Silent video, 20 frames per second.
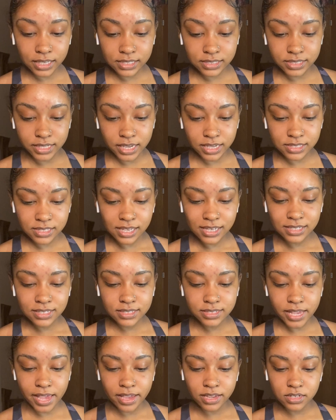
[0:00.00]
says,
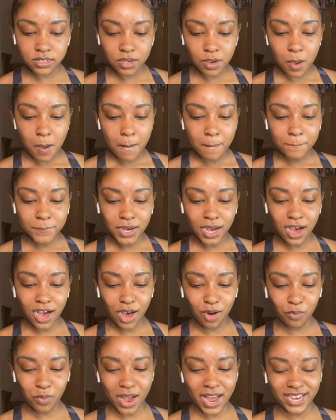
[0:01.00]
set.
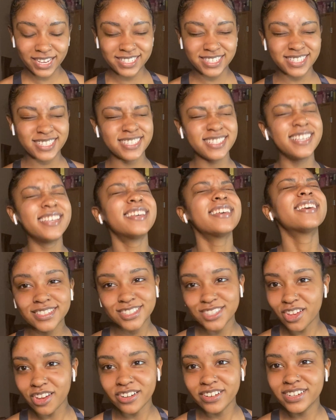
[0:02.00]
Hot wax,
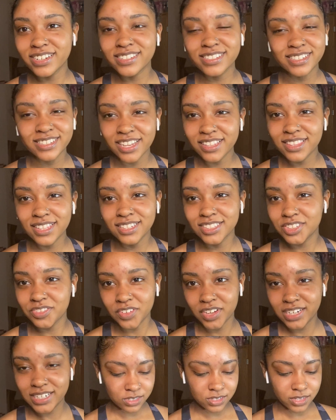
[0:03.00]
sorry, nothing's funny.